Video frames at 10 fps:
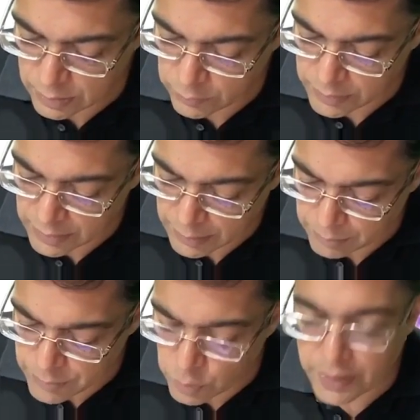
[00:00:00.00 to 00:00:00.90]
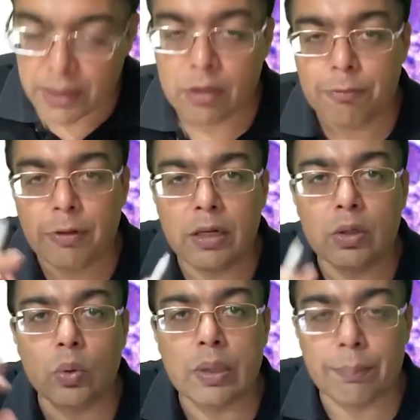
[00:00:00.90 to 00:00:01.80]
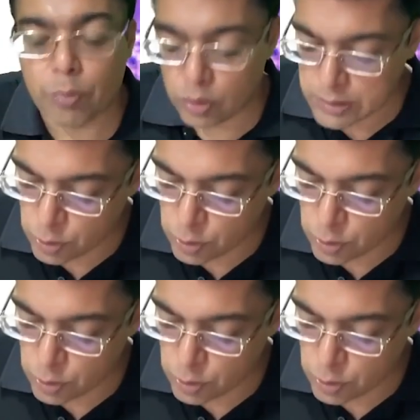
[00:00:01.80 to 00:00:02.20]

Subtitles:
Now, the name gives you a hint, frontotemporal.